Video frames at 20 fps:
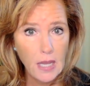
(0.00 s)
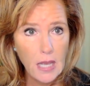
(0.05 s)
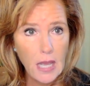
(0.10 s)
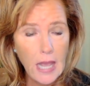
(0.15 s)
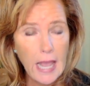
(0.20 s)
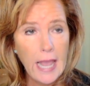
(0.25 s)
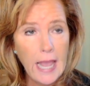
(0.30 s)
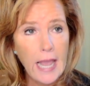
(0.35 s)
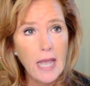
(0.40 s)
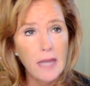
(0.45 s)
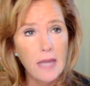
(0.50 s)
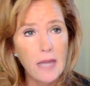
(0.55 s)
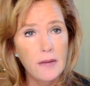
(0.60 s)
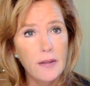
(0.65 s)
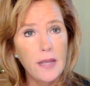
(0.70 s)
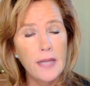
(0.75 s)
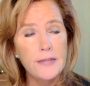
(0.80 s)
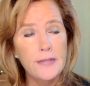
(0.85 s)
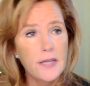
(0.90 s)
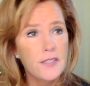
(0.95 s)
And
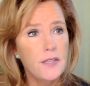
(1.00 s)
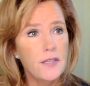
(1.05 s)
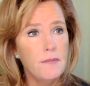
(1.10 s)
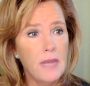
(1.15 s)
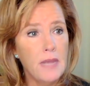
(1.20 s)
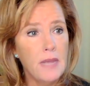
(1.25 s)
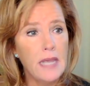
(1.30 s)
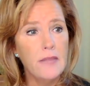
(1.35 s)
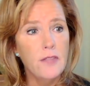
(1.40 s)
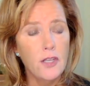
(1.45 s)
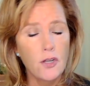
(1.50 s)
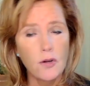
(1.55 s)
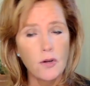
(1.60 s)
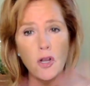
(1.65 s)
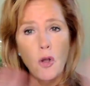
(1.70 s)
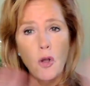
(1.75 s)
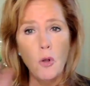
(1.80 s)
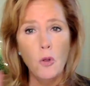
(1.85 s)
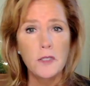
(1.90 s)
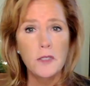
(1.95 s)
it doesn't mean that you're
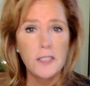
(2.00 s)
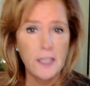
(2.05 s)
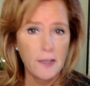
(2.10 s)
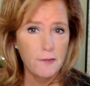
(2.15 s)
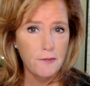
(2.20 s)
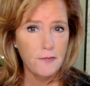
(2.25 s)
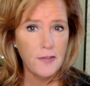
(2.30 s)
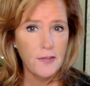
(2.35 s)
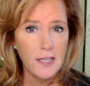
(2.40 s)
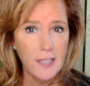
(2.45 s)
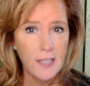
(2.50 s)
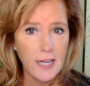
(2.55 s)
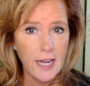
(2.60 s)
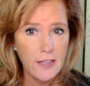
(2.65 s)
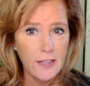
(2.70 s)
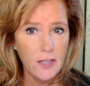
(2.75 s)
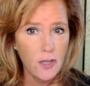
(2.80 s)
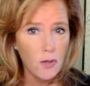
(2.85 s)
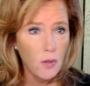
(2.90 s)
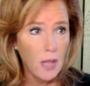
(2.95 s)
cold and unfeeling and
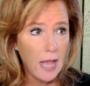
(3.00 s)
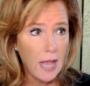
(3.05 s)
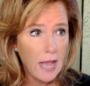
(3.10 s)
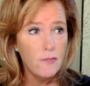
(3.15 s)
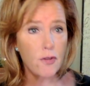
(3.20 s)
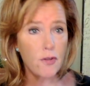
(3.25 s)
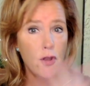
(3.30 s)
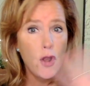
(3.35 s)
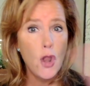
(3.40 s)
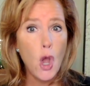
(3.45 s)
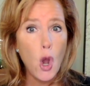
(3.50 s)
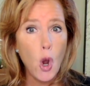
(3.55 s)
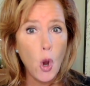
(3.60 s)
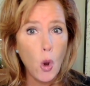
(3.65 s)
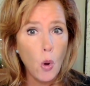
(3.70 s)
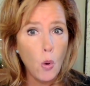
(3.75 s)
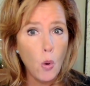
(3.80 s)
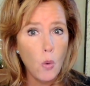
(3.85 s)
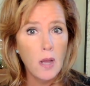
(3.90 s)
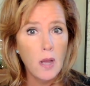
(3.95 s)
that you'll have
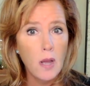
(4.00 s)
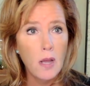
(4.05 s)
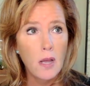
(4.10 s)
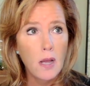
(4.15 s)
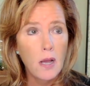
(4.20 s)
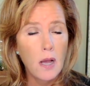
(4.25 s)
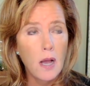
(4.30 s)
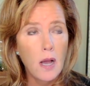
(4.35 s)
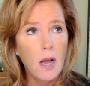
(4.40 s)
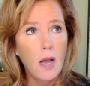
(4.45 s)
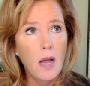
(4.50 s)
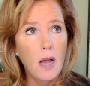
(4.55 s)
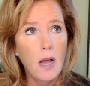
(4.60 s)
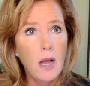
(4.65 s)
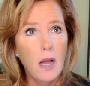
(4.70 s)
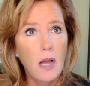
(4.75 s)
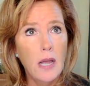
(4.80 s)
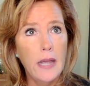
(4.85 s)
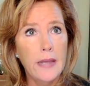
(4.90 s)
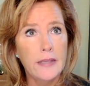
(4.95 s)
no
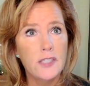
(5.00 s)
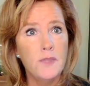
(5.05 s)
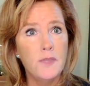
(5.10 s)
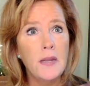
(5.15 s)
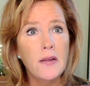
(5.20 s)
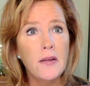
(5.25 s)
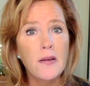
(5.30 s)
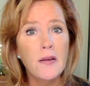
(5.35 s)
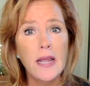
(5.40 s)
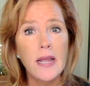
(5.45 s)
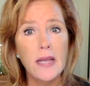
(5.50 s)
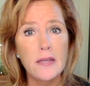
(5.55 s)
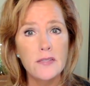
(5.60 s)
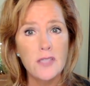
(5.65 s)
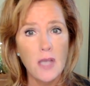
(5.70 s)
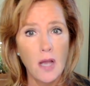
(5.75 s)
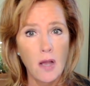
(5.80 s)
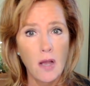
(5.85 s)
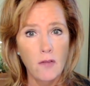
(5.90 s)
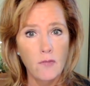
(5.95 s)
experience
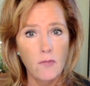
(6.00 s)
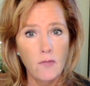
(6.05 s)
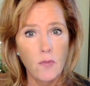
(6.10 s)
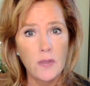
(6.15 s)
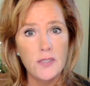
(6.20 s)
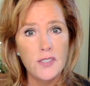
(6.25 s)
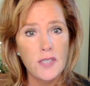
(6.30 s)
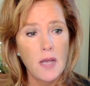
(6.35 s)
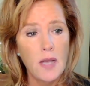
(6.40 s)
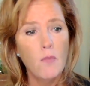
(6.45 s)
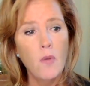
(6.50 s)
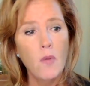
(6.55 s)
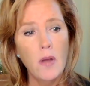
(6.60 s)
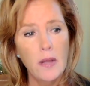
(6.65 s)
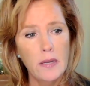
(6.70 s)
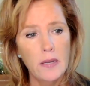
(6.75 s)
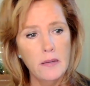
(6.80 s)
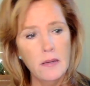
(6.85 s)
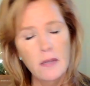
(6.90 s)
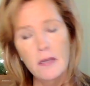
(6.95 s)
of when
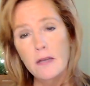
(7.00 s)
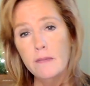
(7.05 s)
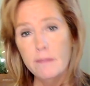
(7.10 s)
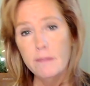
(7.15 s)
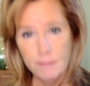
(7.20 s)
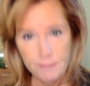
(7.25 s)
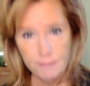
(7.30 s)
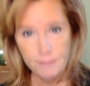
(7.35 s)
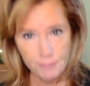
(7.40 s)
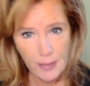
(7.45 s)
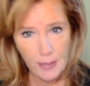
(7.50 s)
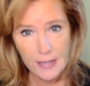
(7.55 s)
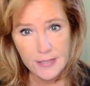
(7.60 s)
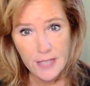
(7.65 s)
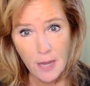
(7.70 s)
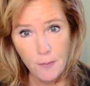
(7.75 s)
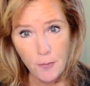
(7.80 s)
someone breaks up